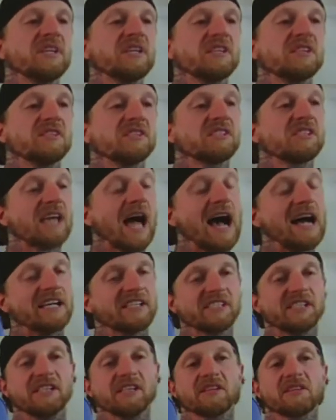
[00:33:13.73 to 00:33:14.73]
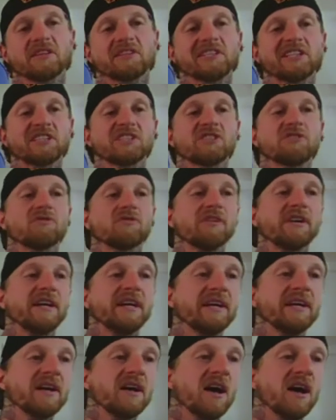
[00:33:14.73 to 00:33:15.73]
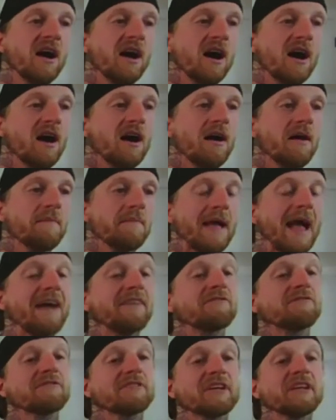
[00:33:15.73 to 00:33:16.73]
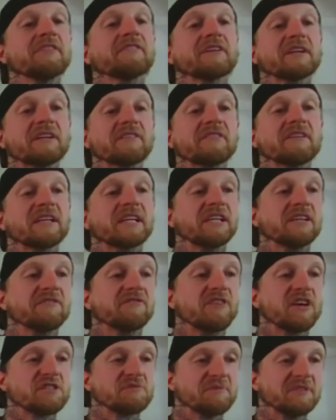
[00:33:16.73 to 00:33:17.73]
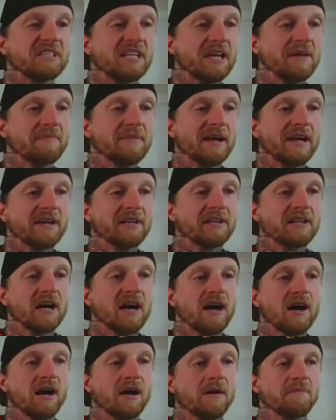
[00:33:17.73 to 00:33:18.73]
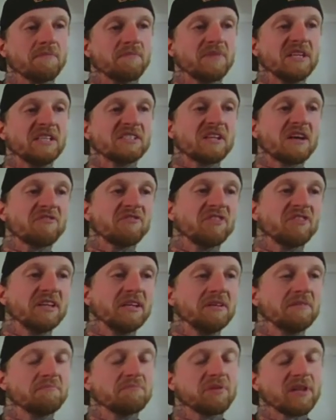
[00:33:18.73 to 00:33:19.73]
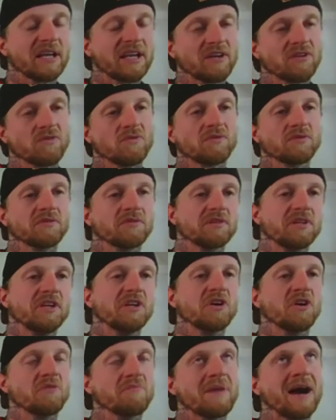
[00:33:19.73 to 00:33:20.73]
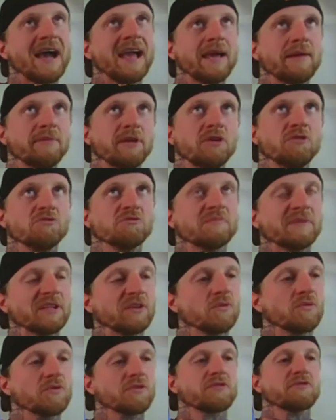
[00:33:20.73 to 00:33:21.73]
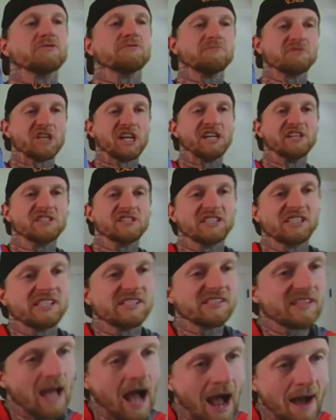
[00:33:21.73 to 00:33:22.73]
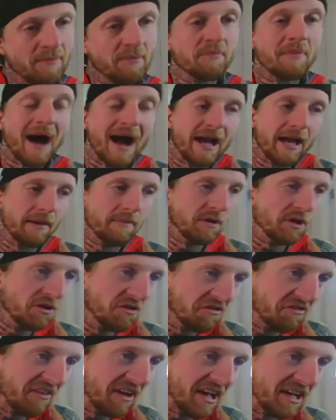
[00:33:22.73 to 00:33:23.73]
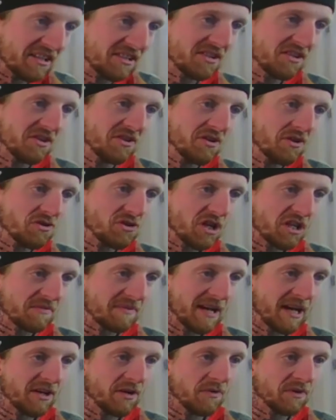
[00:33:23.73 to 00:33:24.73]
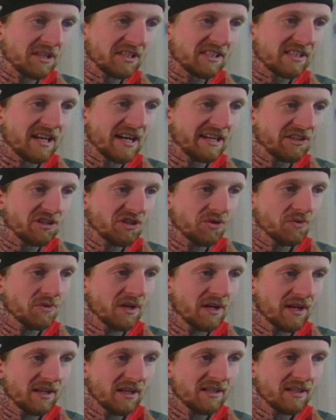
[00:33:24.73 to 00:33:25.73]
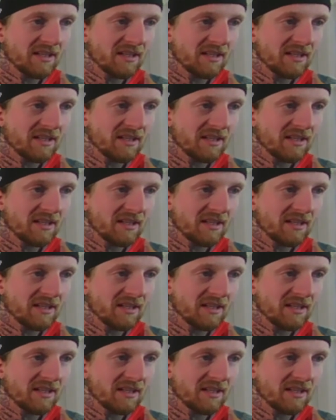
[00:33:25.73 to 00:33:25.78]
Size, 6'3", had really, really, really good freshman tape, man. He's definitely played on, Miami, who's been going through some changes. I'm a Miami U fan, so, trust me, I know what it's like to